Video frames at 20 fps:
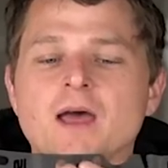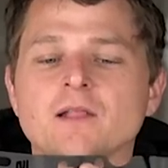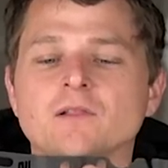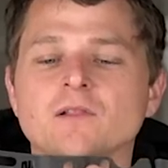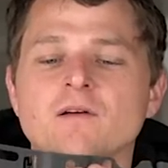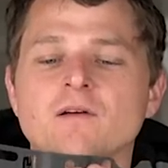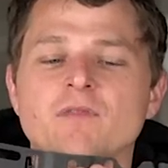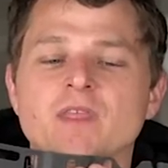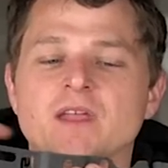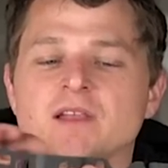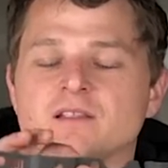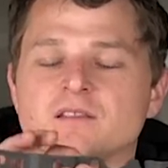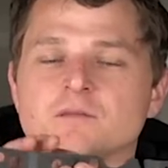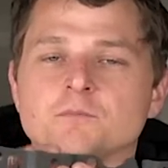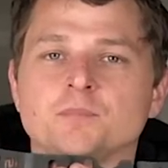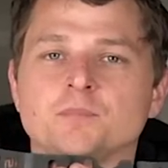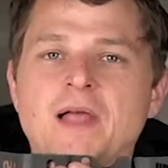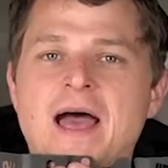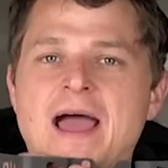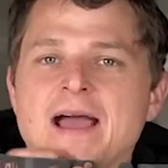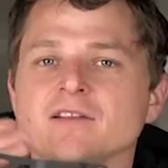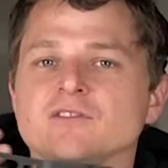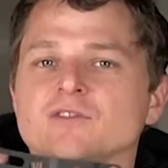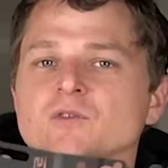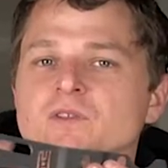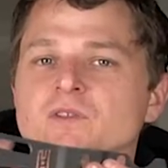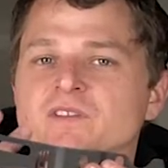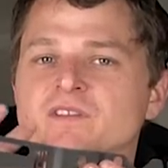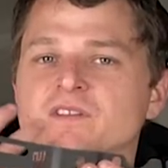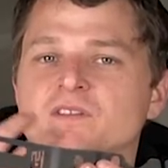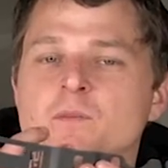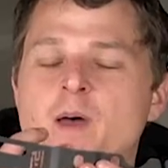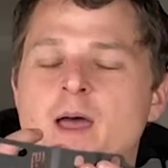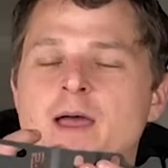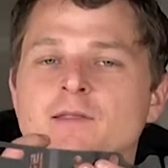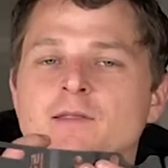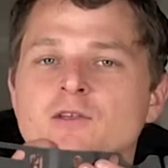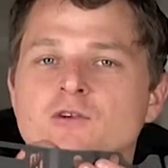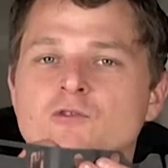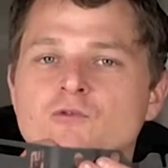I love that it's black, so it sits
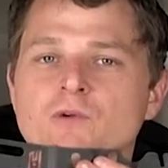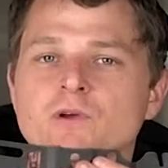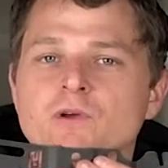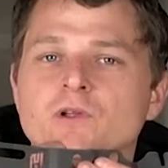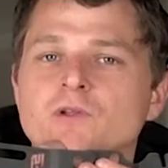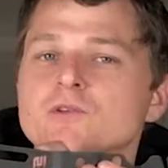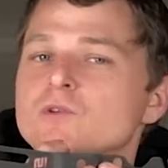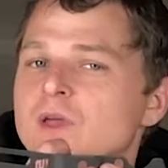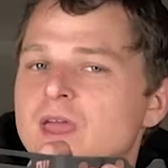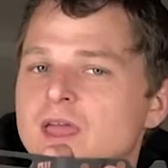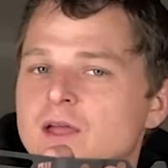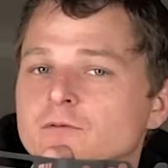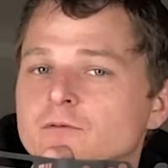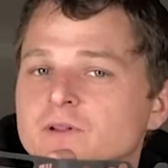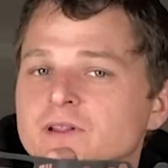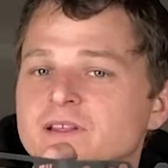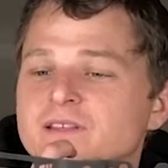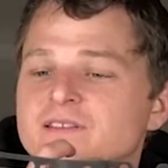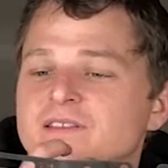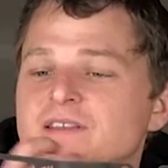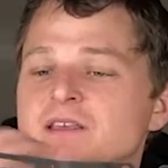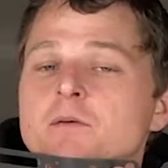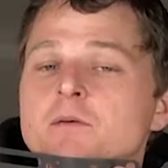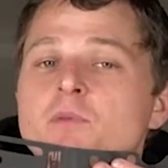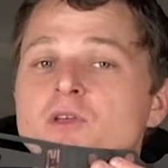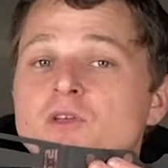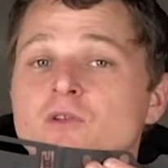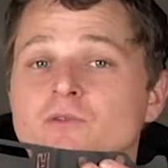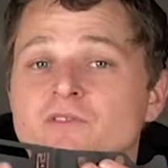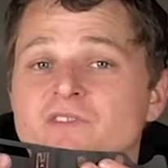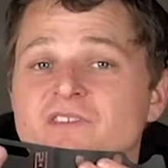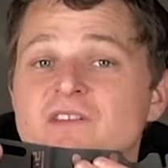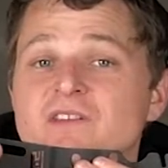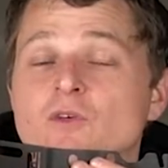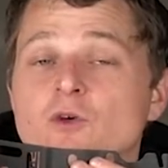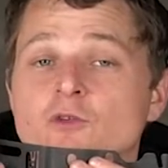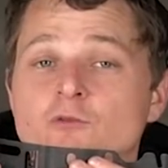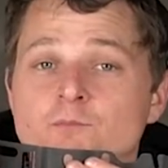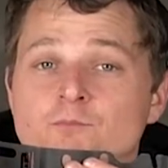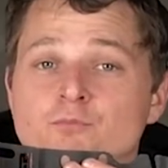behind the grill. You can't really see it, but you'll see
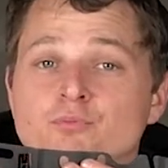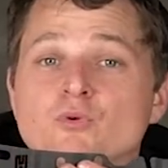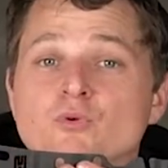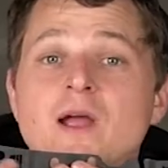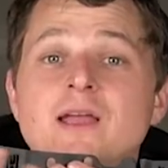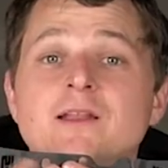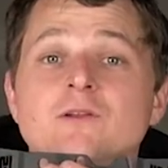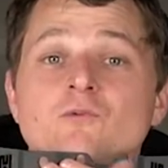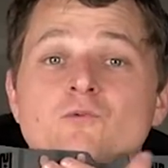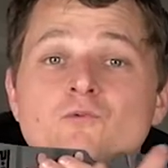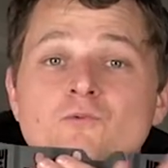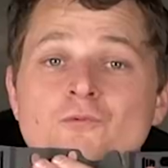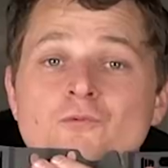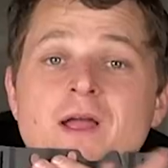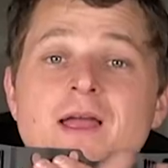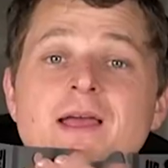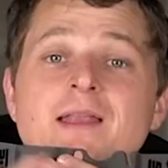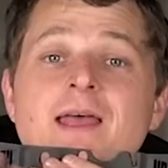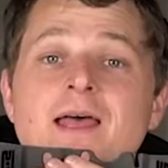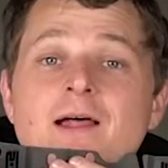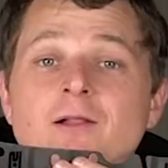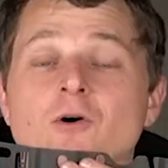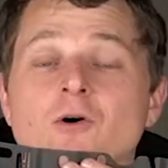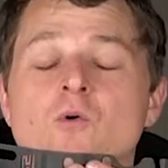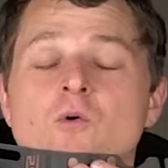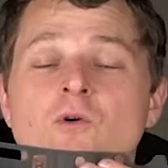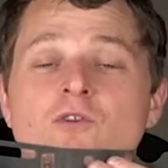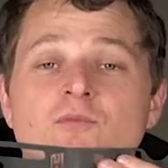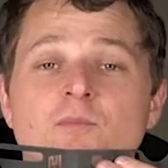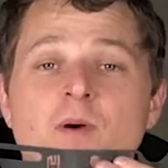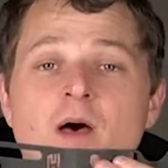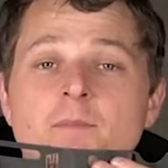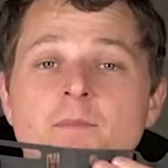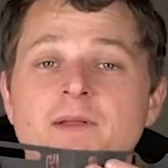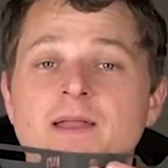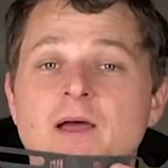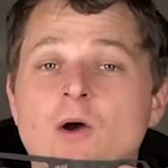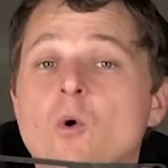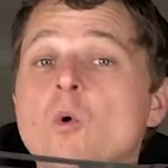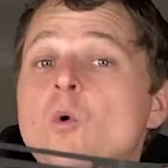those bright red Hella horns
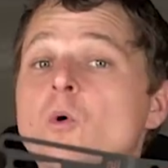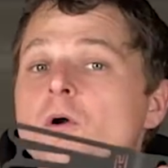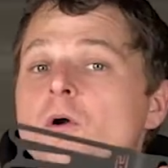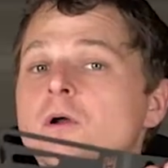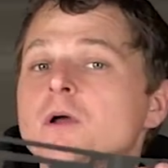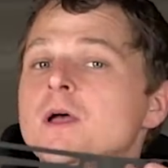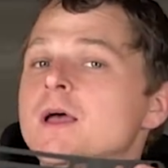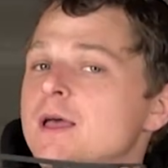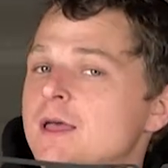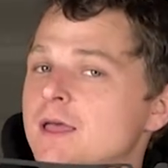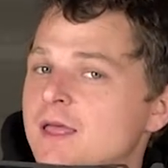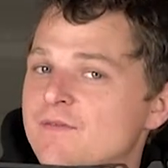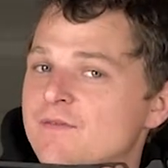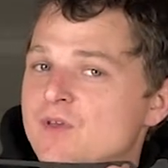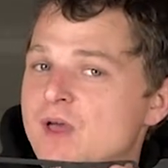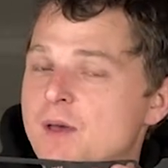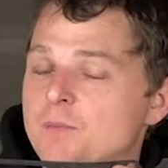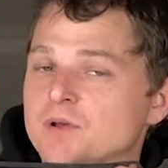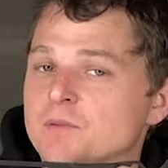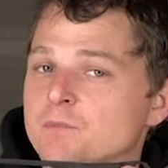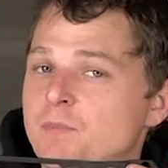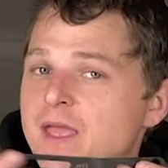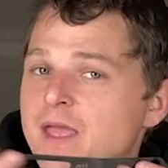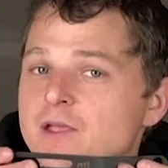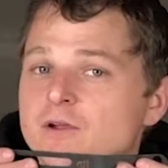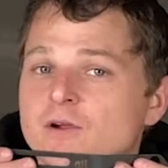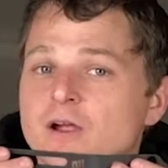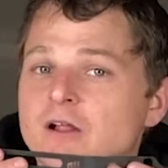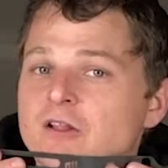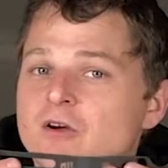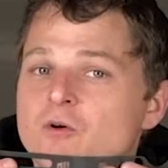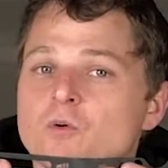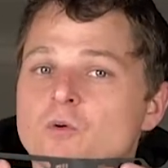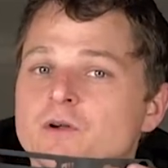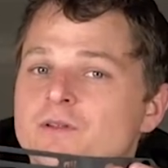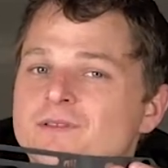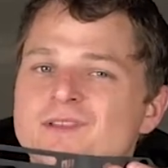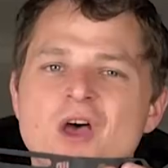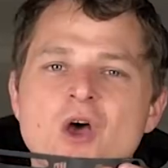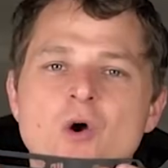popping out, or if you happen to paint your Hella
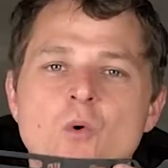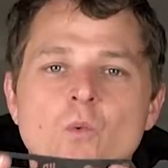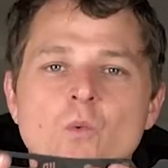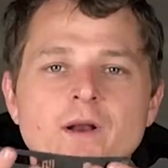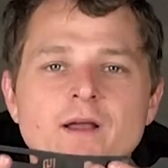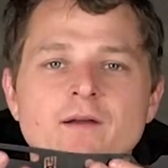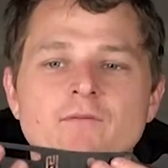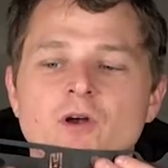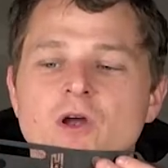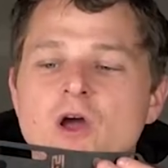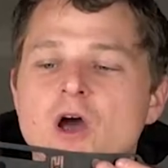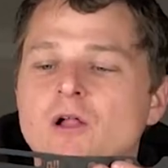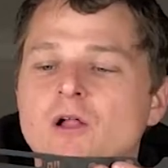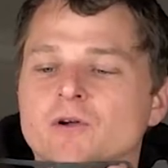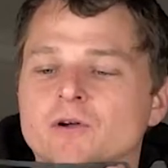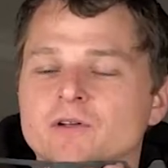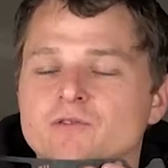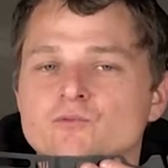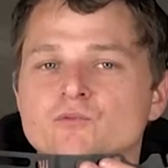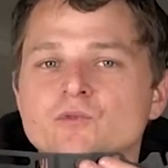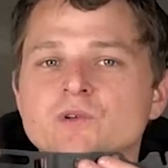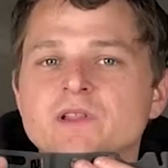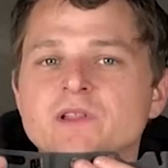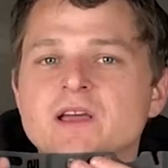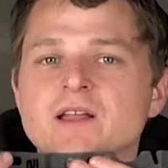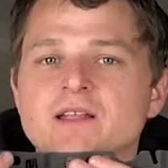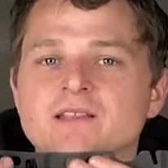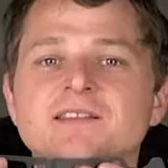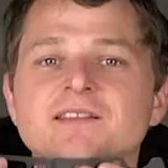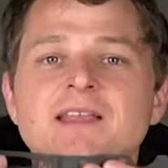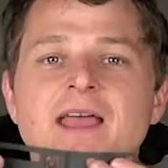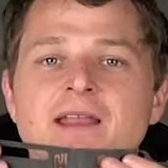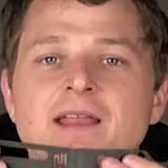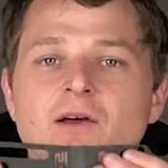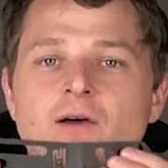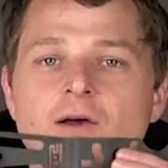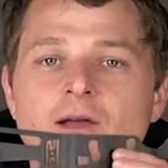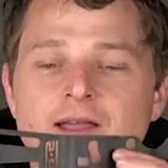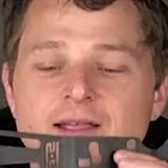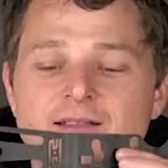horns, whatever color, it's really stand
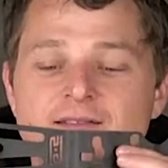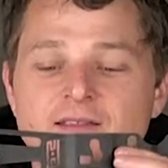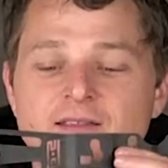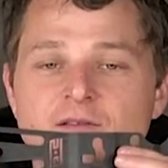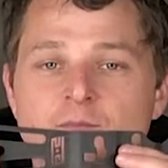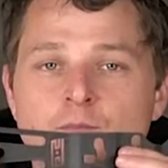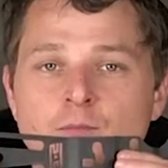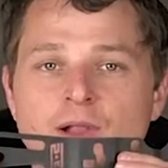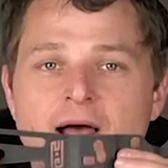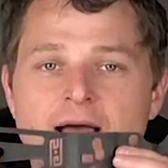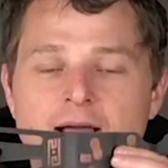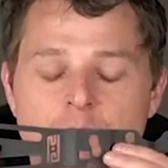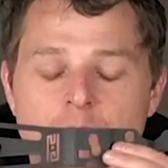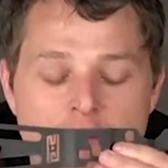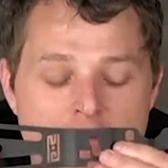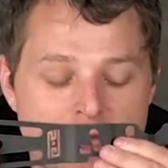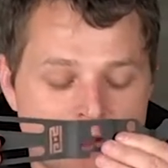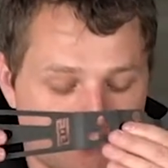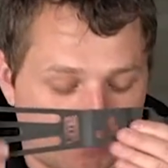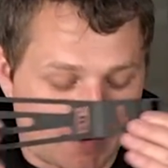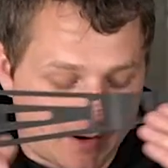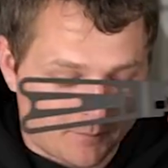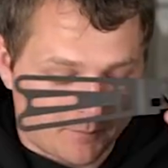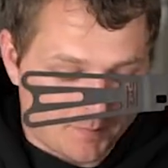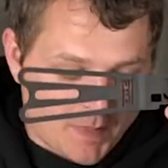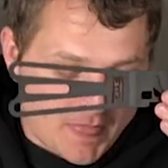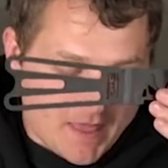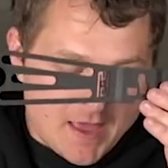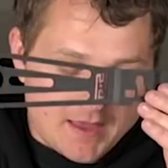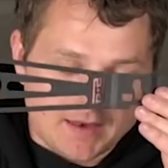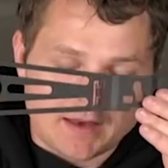out against this black background.